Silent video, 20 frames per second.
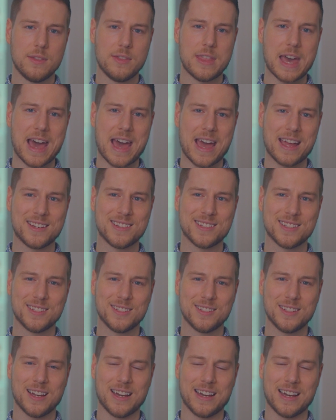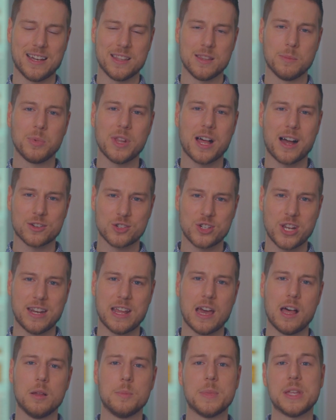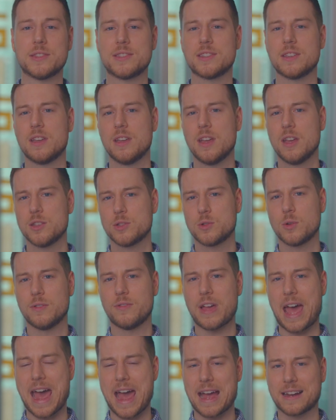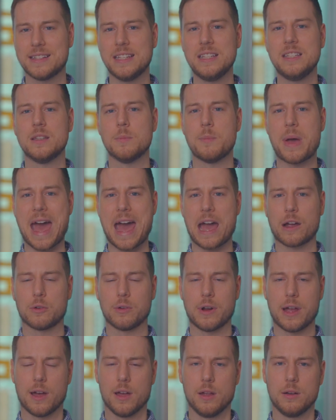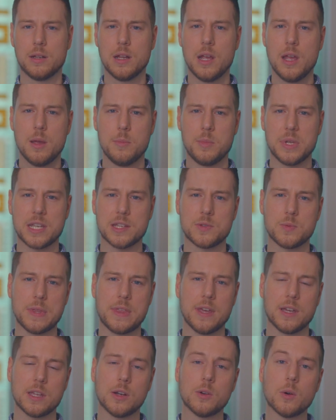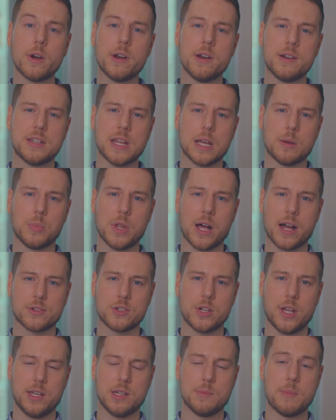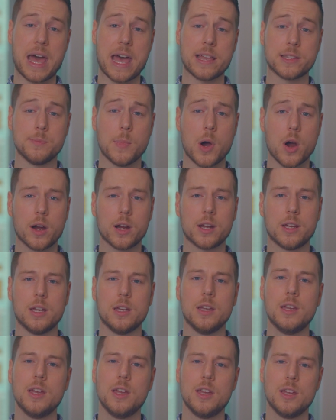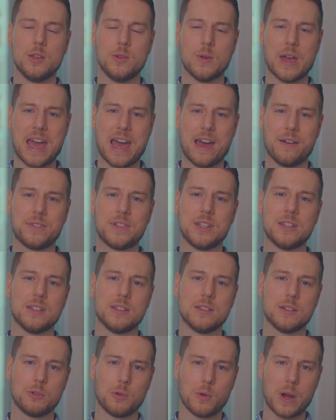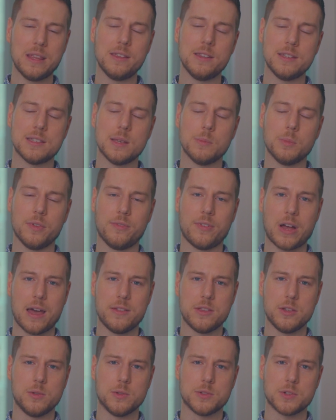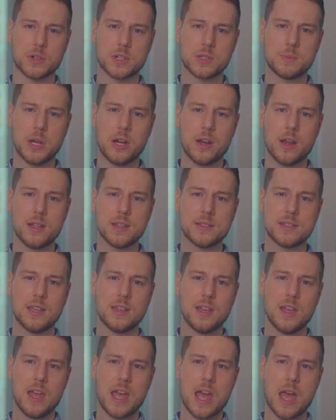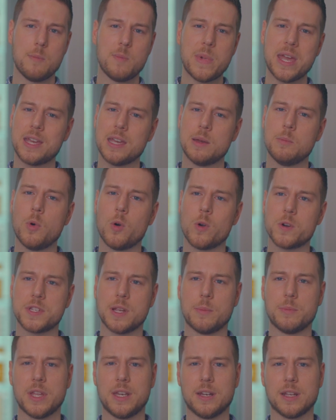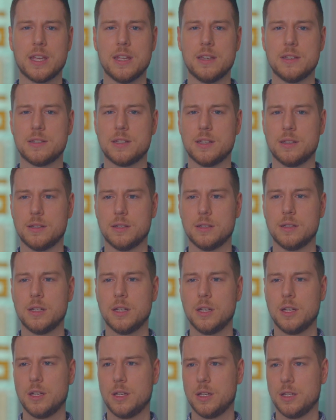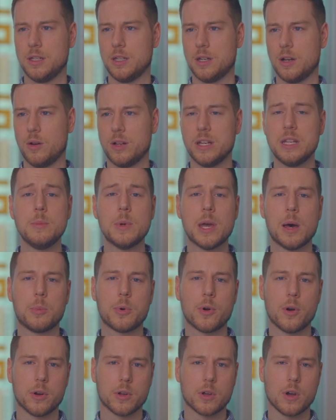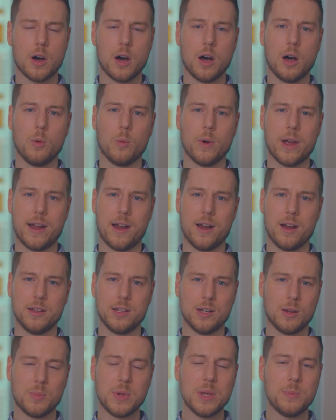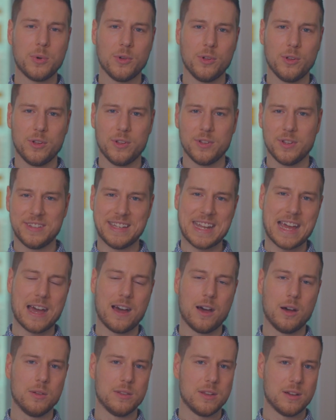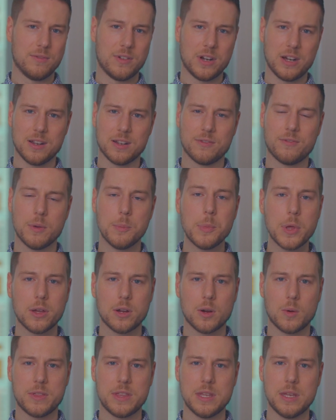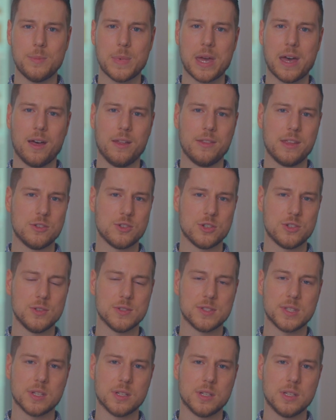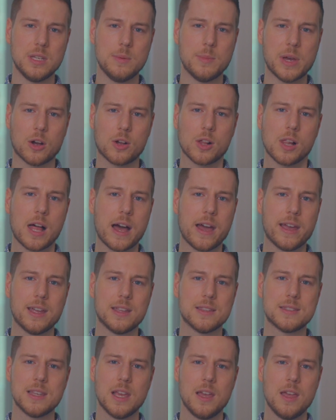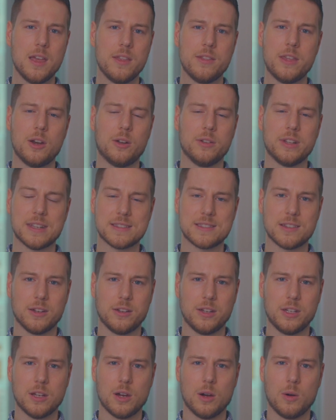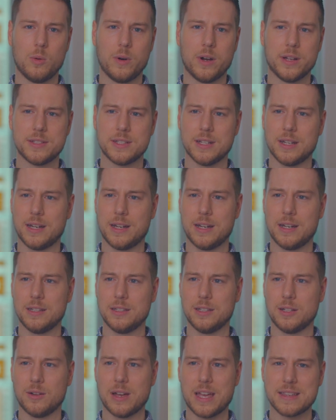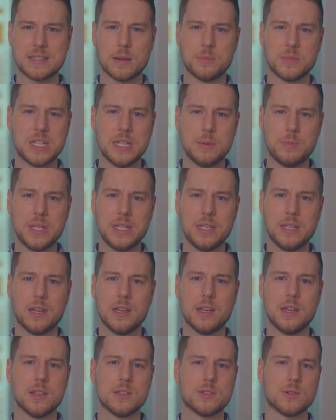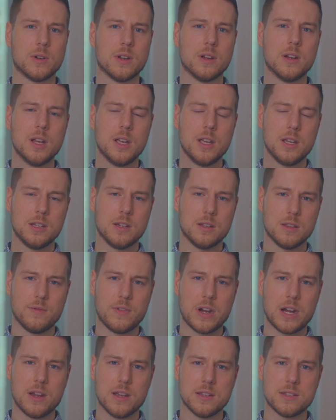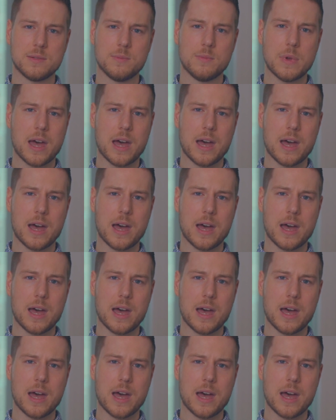that the blockchain elements sort of act in the background, because we think in order to take blockchain to mass market, you have to greatly simplify the user experience and make it more something akin to an email protocol where people now, they're very familiar with email, they just use the email clients, they don't necessarily know what SMTP is or the various